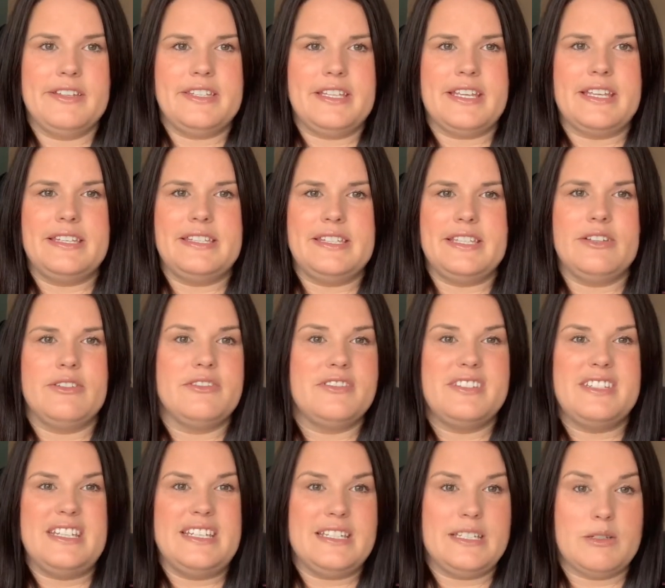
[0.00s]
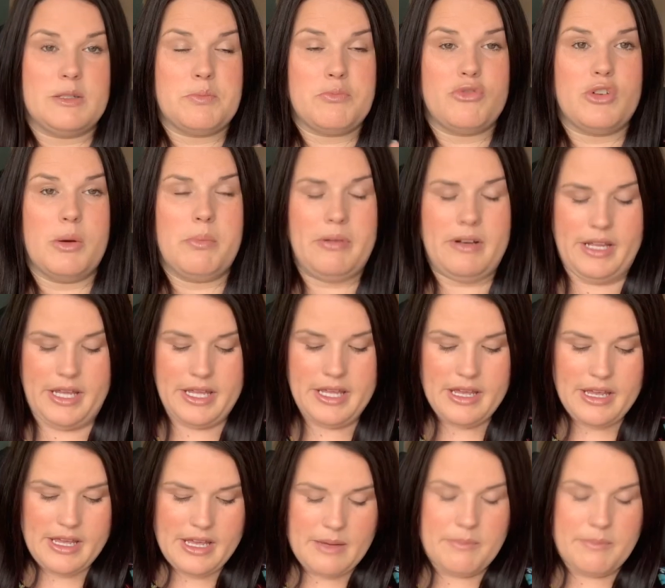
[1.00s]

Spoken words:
so you can see all the details properly,